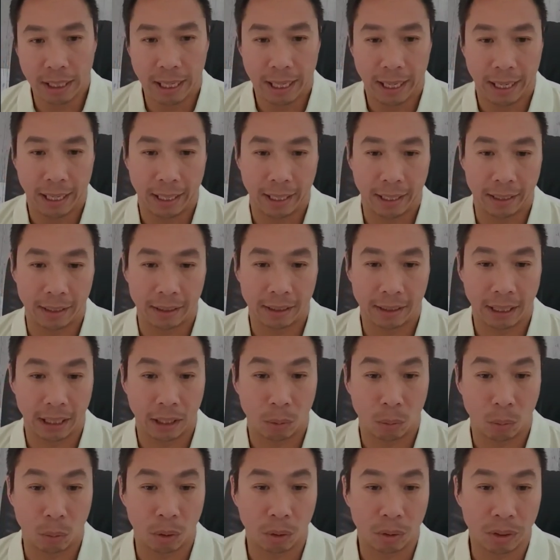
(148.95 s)
and it
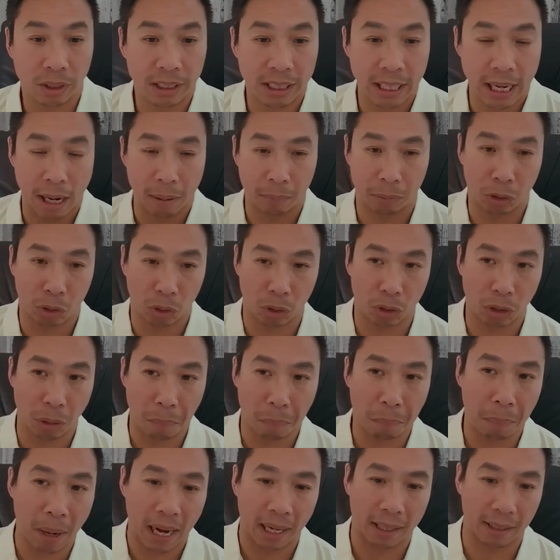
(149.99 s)
will capture the
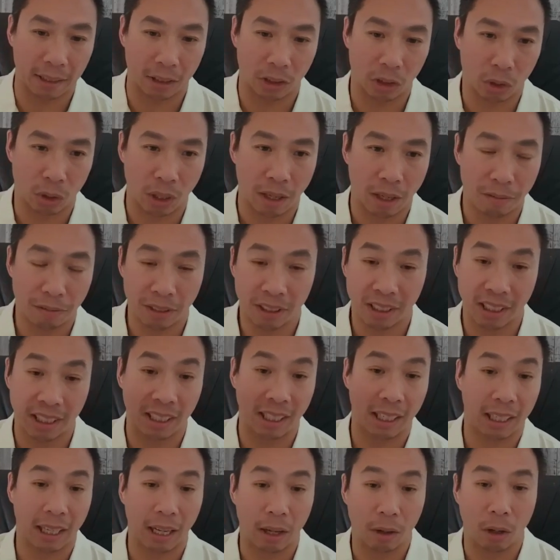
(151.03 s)
backnet traffic and
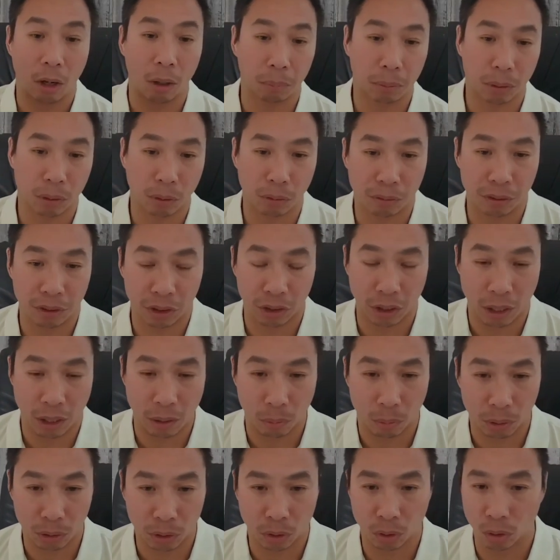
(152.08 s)
allow optical vision
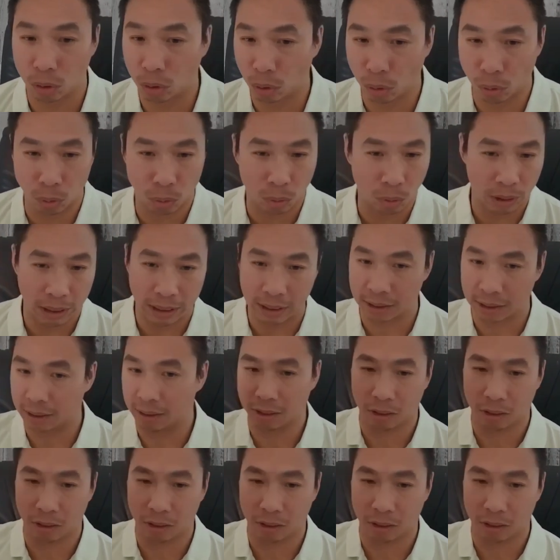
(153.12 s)
networks to do its